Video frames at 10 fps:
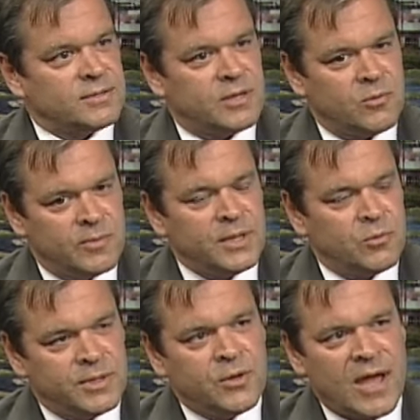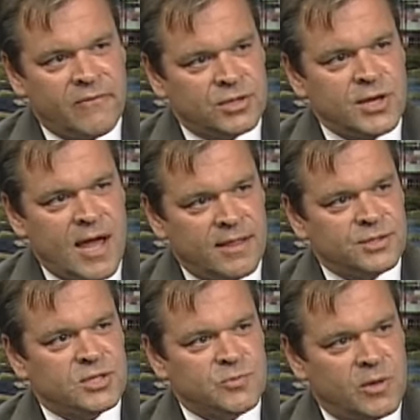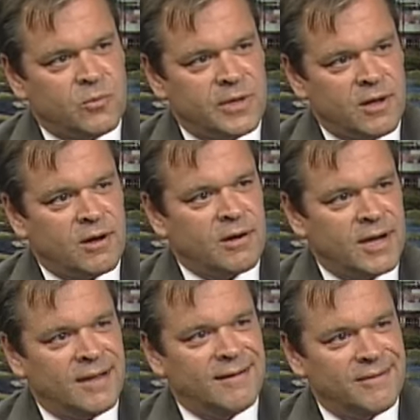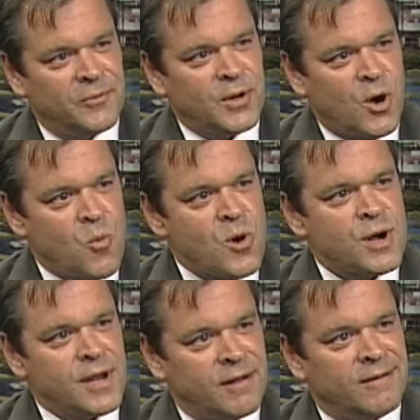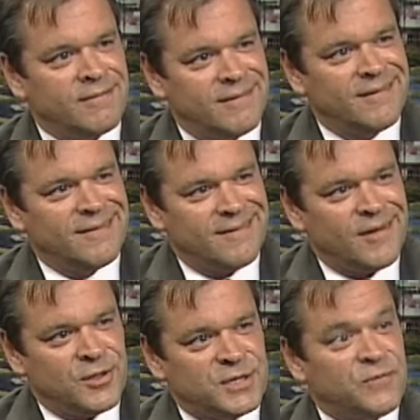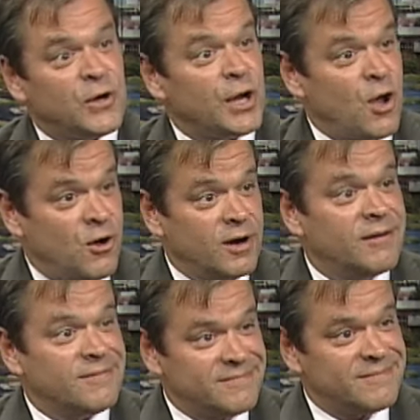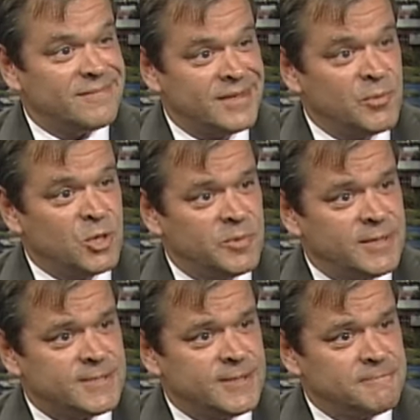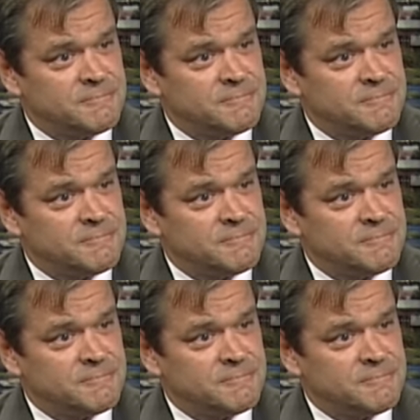So we, we do have our challenges, but we are, uh, we are working on, on this very hard in the Middle Peninsula.